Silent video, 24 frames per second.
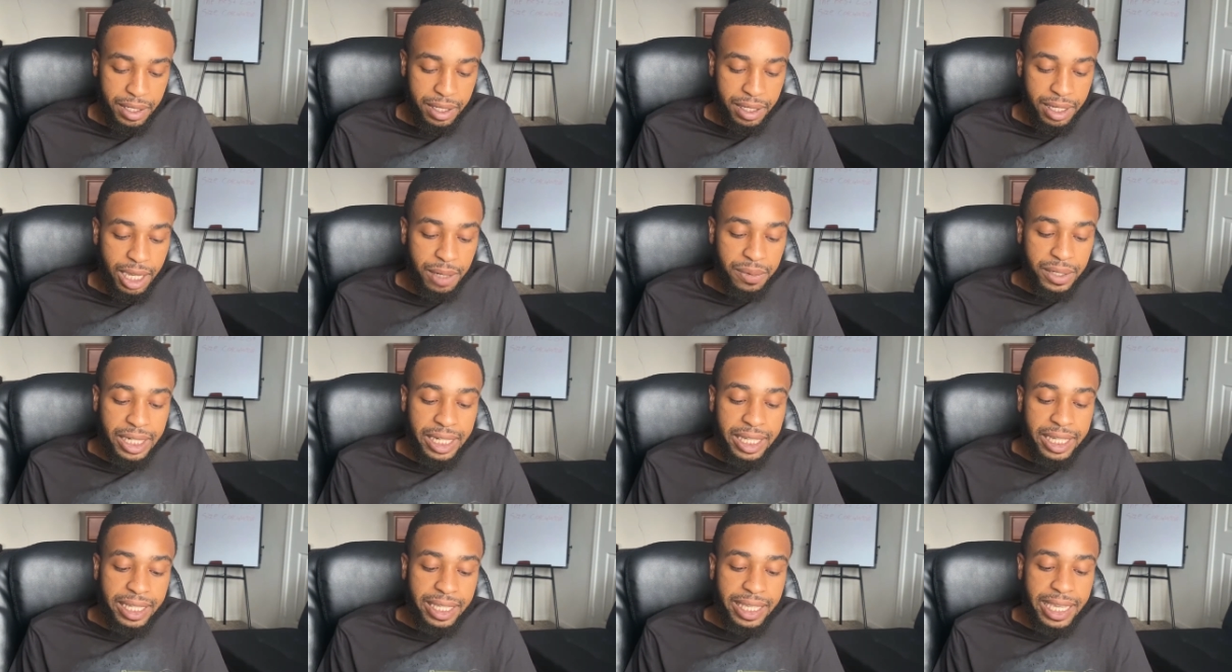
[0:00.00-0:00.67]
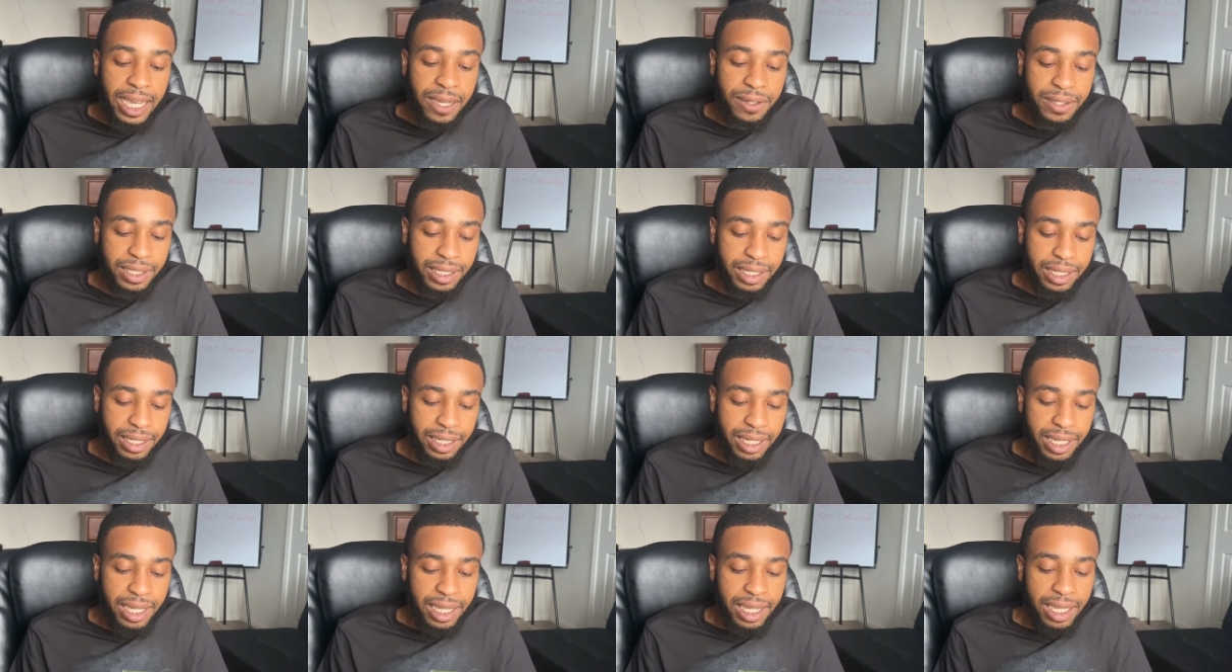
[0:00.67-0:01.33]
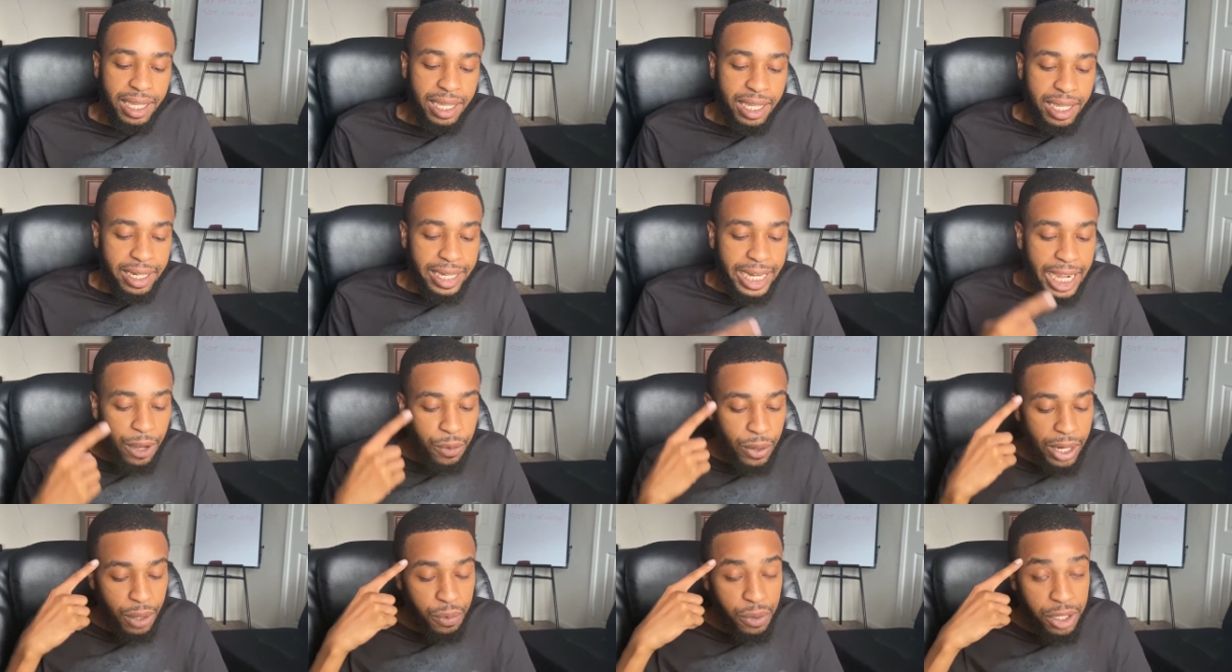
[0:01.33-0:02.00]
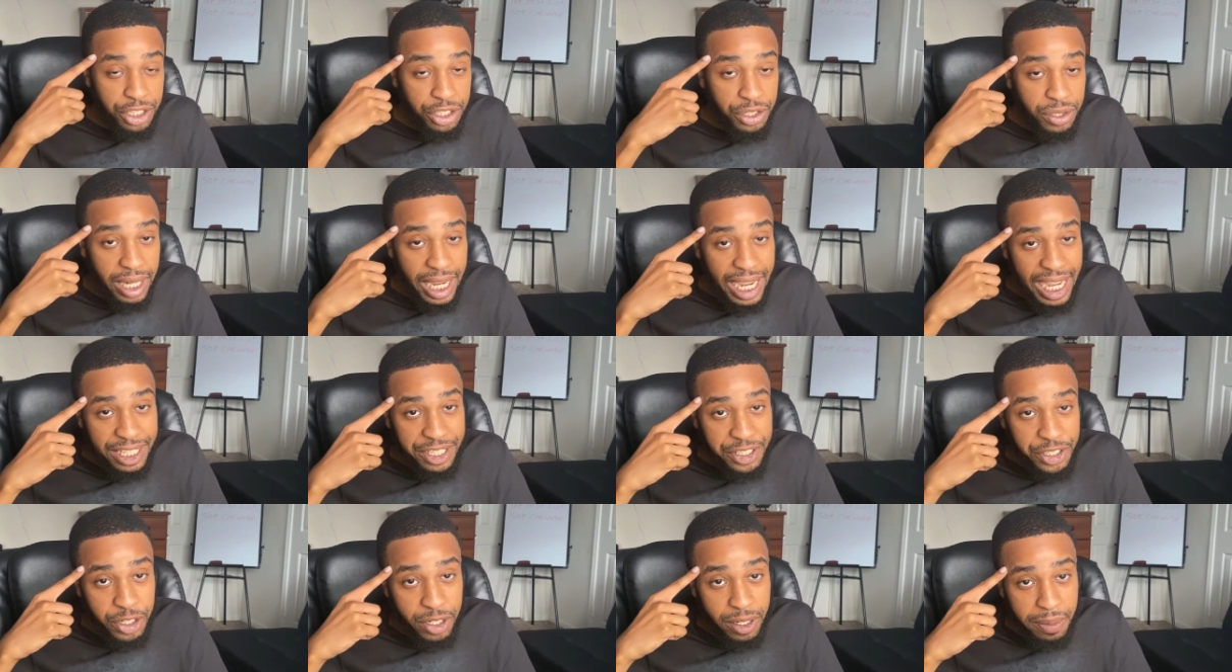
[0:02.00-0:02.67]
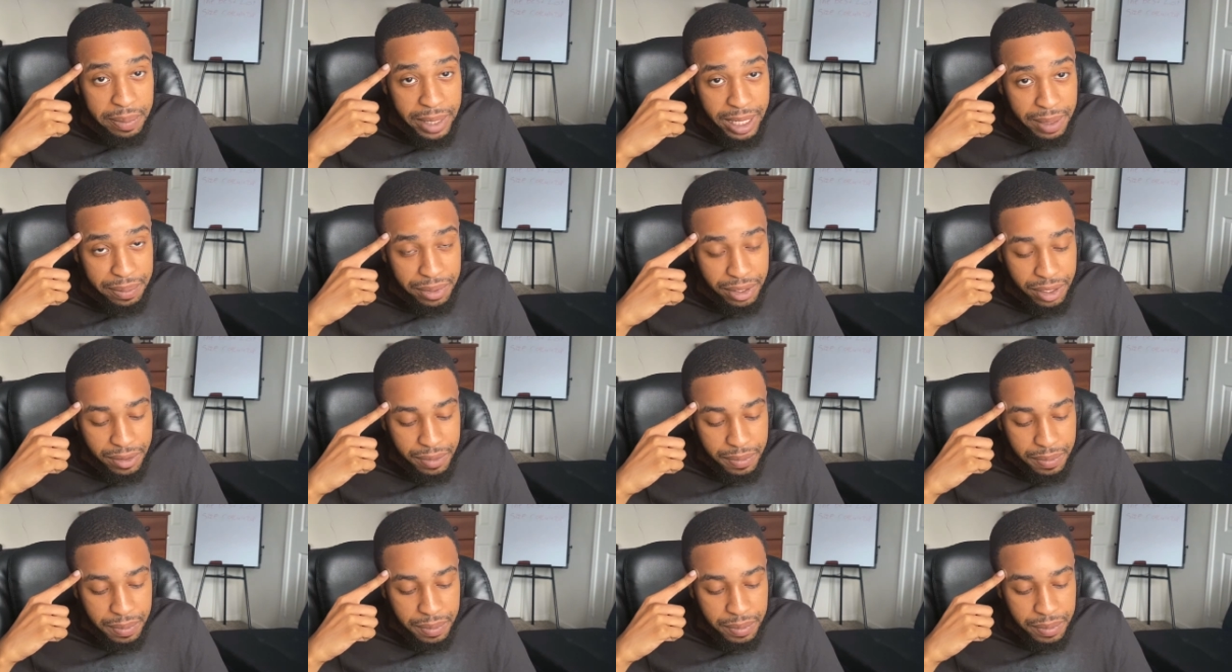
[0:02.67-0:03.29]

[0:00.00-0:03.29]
I'm going to hit calculate. Now, what I want you guys to remember,